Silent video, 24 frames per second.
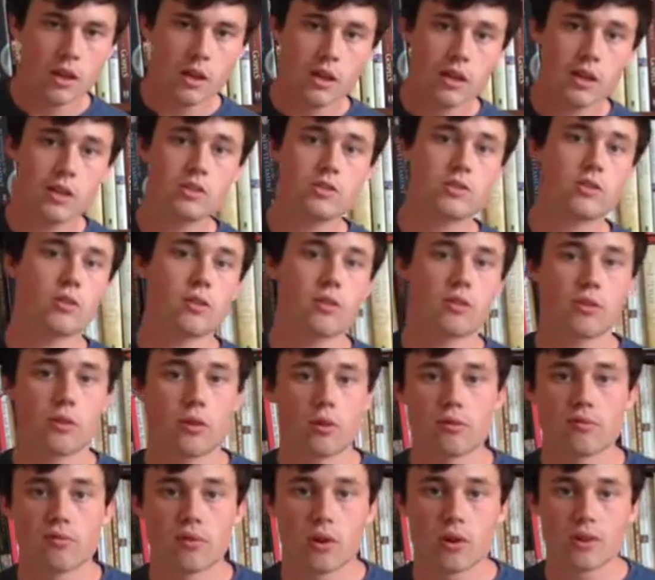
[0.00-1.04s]
into the
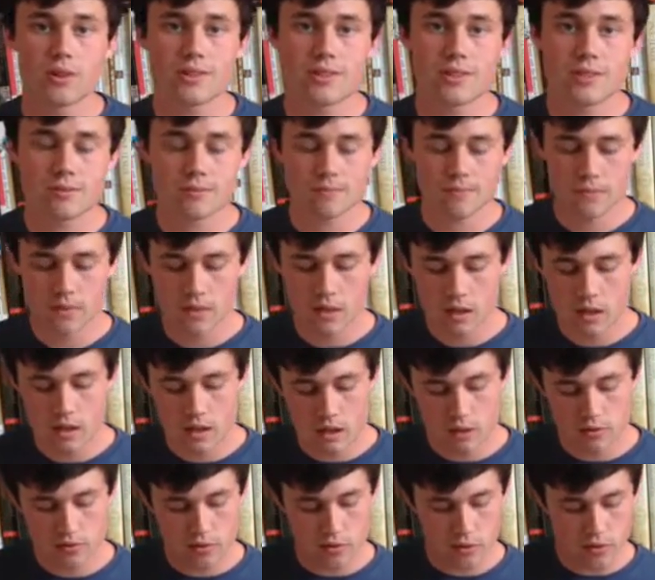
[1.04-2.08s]
3rd verse.
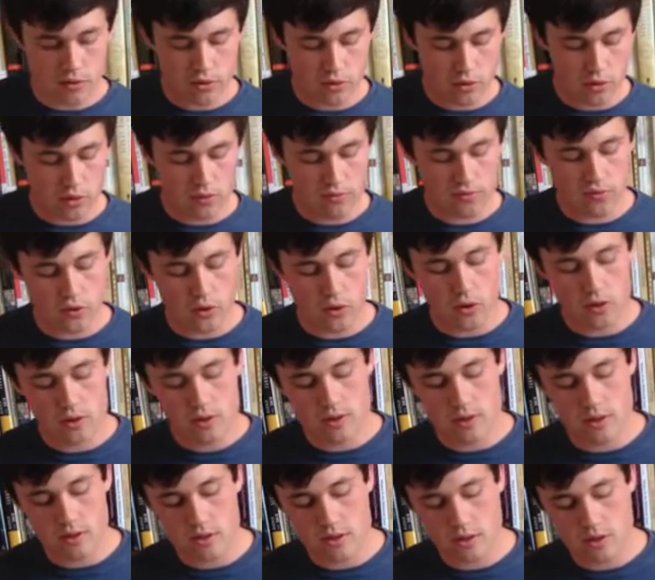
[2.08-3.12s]
And for the 3rd
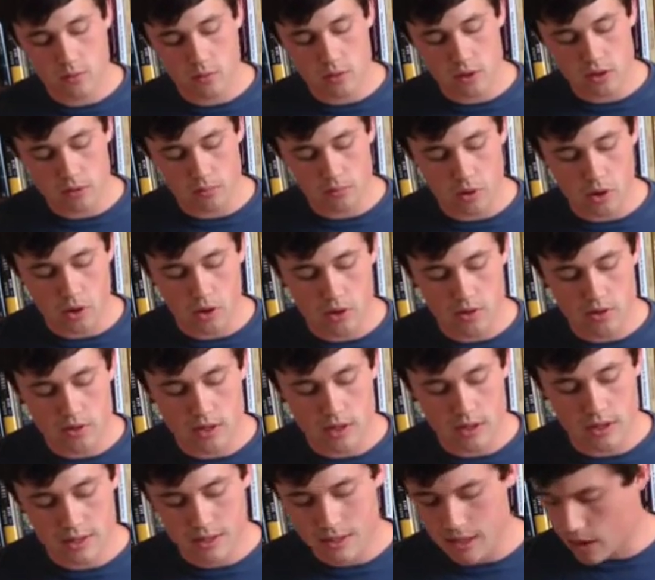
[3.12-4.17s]
verse, this is what the part is
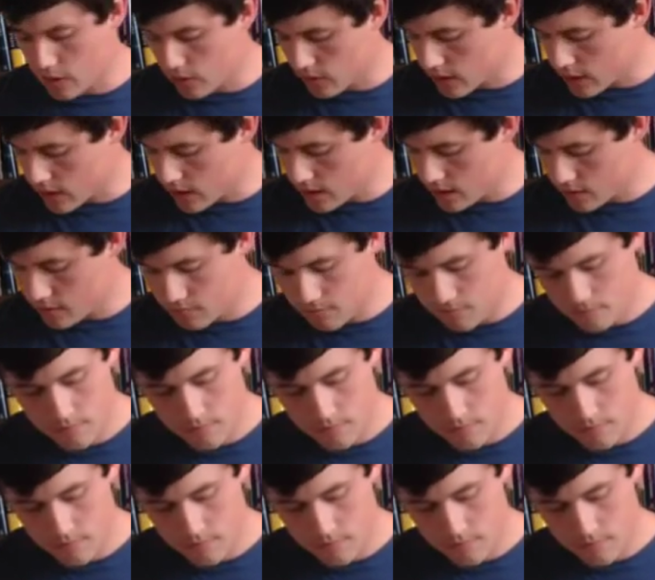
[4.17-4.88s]
going to sound like.